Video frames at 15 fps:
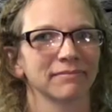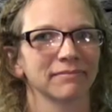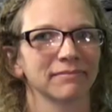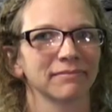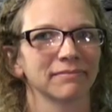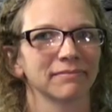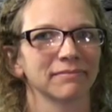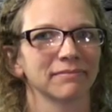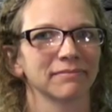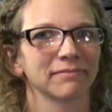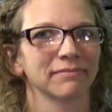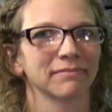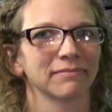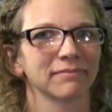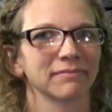
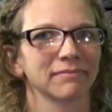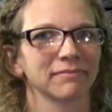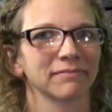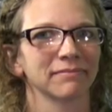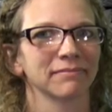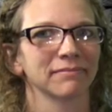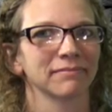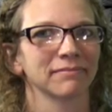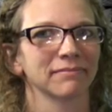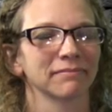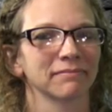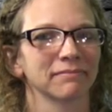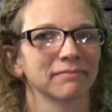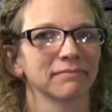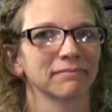
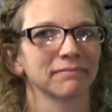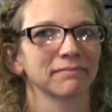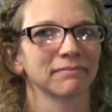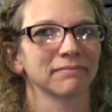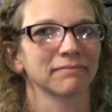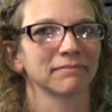The person shown says nothing.